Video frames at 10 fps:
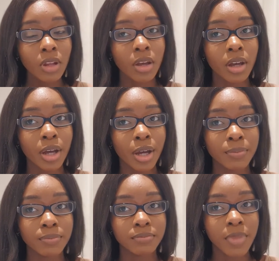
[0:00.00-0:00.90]

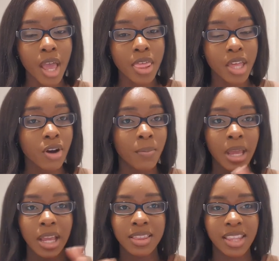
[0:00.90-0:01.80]
There are
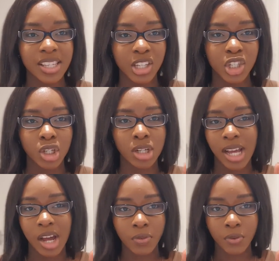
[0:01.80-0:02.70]
main things that you should look
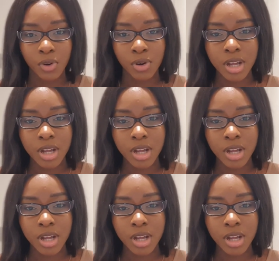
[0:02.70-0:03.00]
out for.